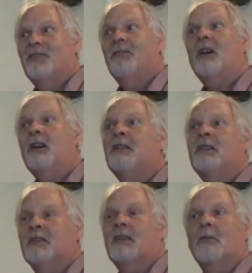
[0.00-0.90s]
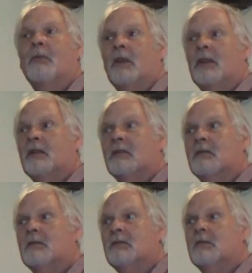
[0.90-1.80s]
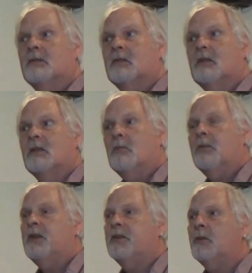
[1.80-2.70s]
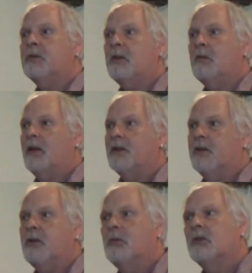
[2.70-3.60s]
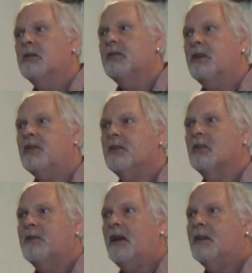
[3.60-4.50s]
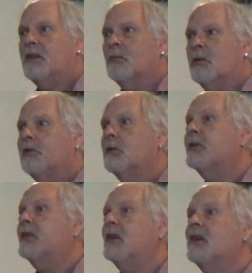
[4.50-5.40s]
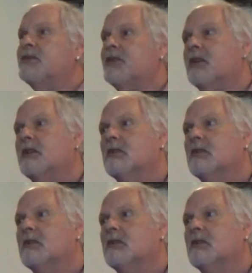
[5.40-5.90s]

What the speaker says: finding something. But it's also about the human condition, the fact that we're all searching.